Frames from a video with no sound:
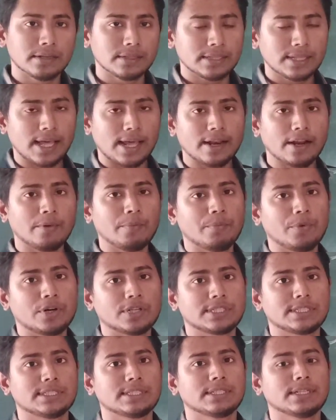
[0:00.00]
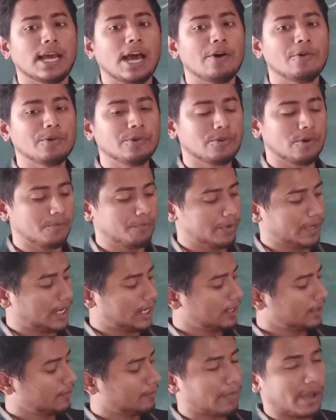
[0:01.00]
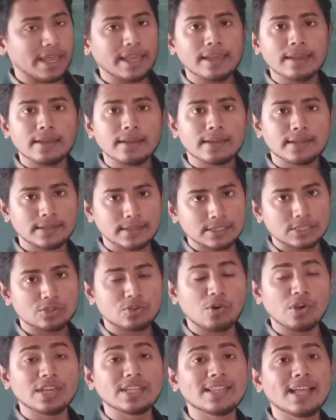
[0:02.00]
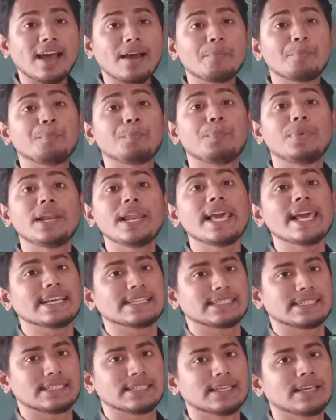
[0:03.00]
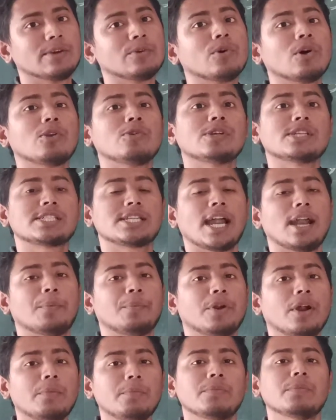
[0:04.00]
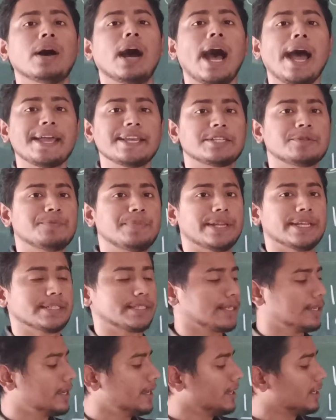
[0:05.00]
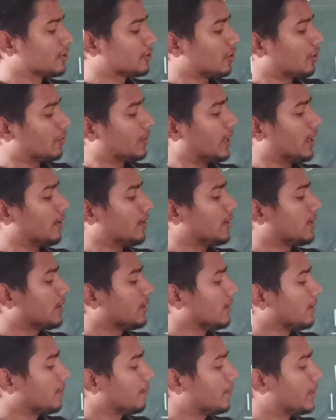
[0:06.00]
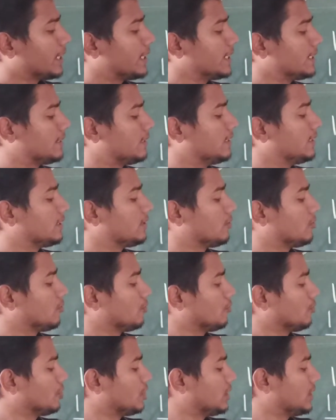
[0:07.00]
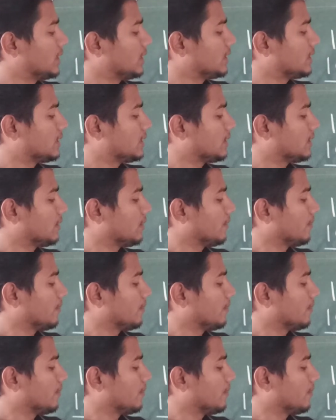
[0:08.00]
the numbers, how we compare by showing the place. You always start from highest place. So you can finish these two questions.